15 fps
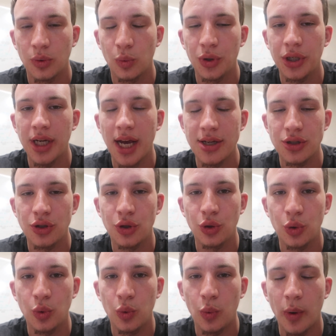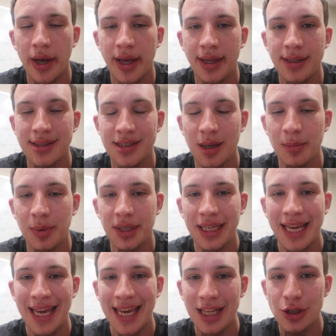What do you guys do when
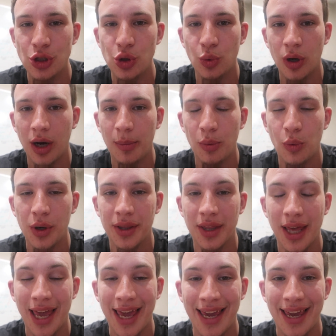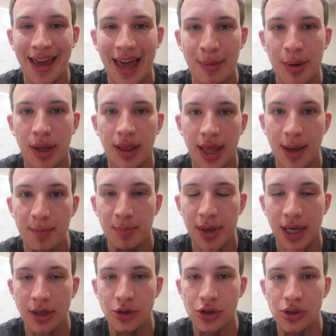somebody hits you up with a MLM
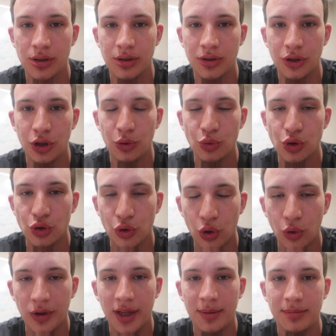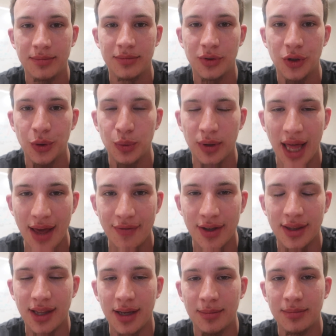pitch? Do you troll them? Do you laugh
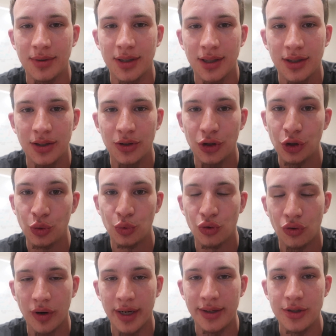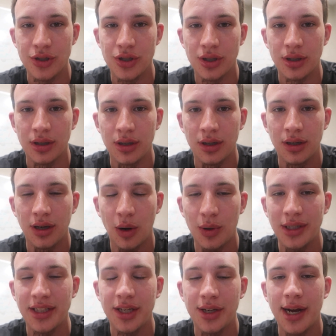at them? Do you cringe? I
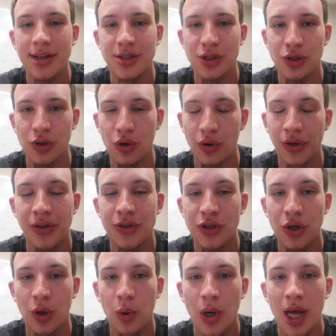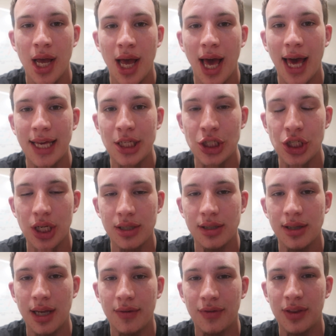want to tell you guys a story. So I
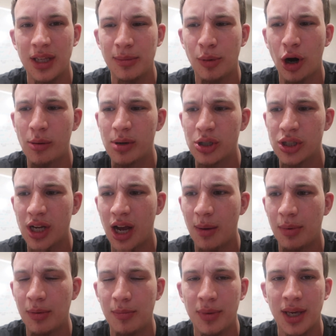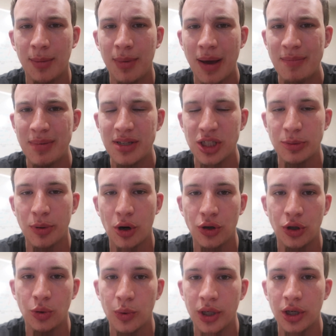just left the barbershop. Me and my business
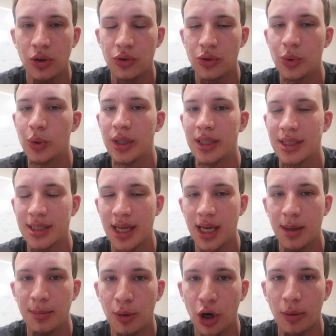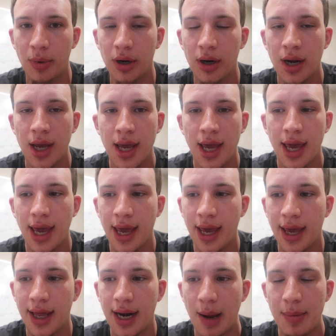partner, we go to the same barber,
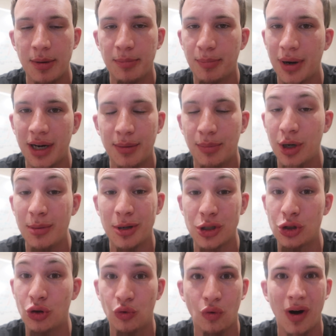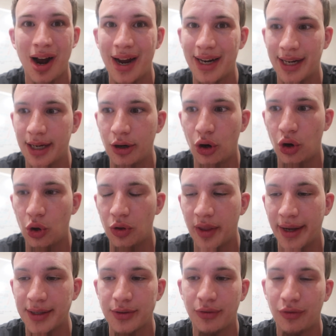and I've been pretty much grinding all
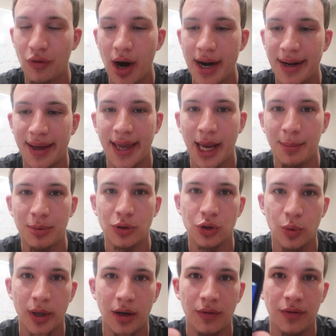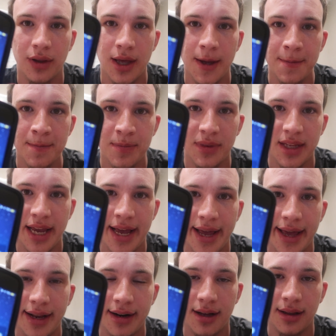day. It's Friday, April 12th
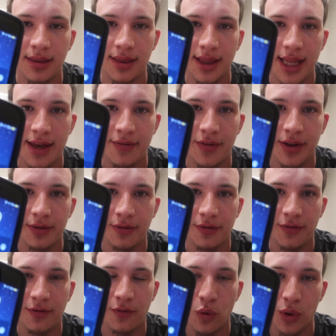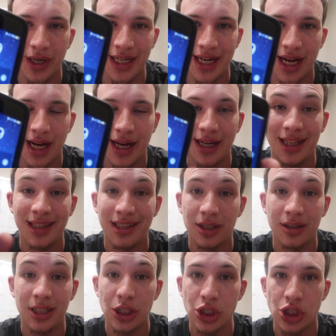at 11:49,
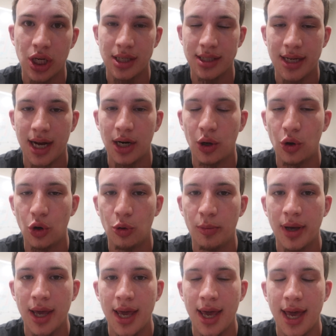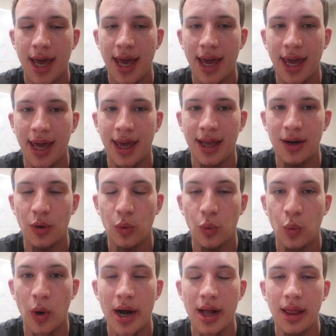literally just got home. And
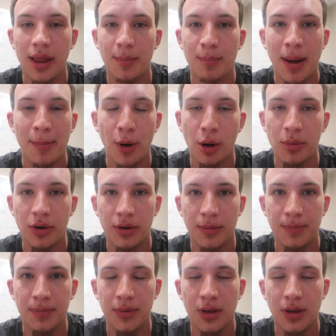while my barber